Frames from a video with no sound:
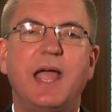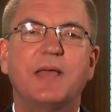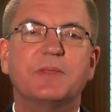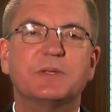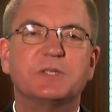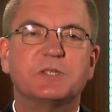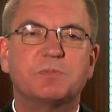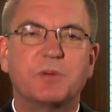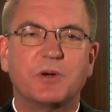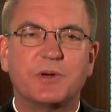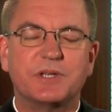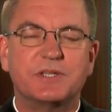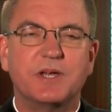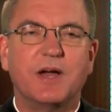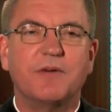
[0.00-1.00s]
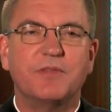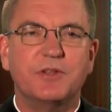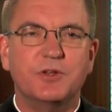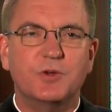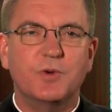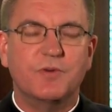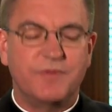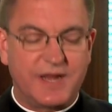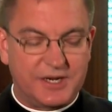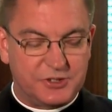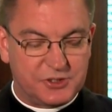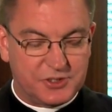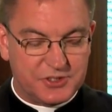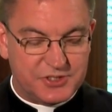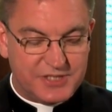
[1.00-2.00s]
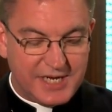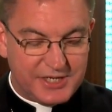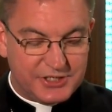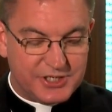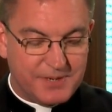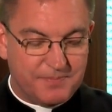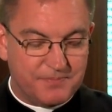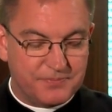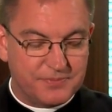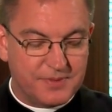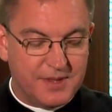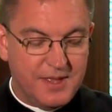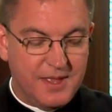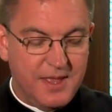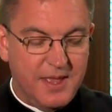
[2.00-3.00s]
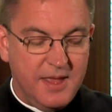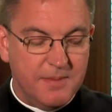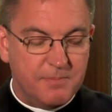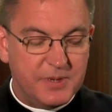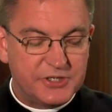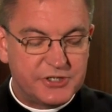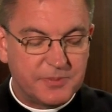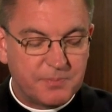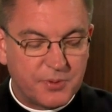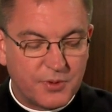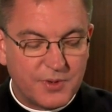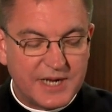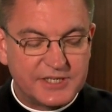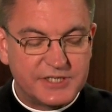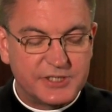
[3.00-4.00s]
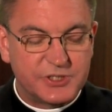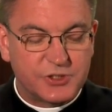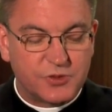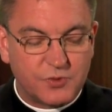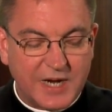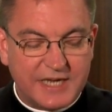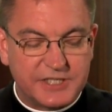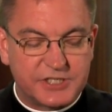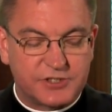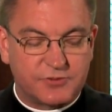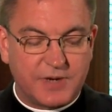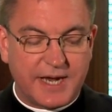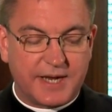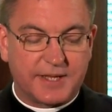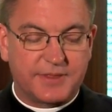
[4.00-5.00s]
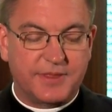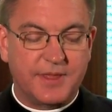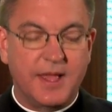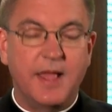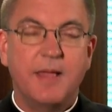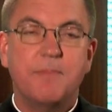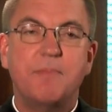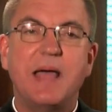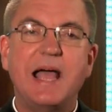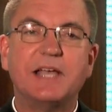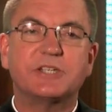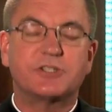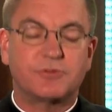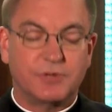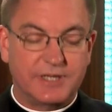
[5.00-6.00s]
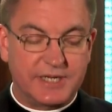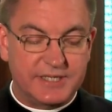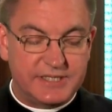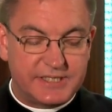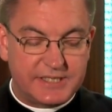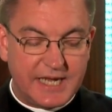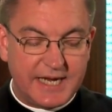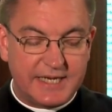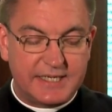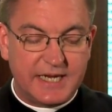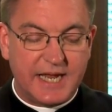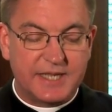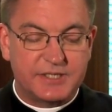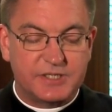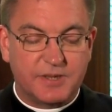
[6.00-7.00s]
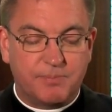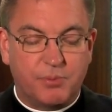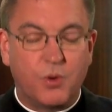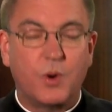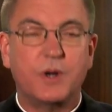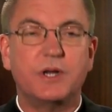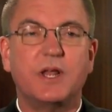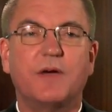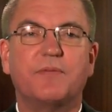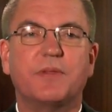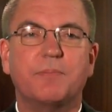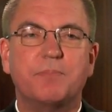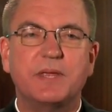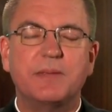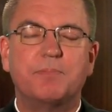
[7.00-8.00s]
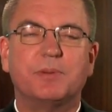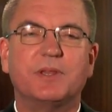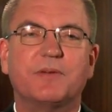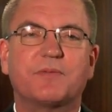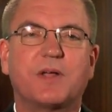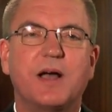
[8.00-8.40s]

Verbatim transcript: and the spirit of the new evangelization. Bishop Perez's great strength, pastoral insight, and support of the people of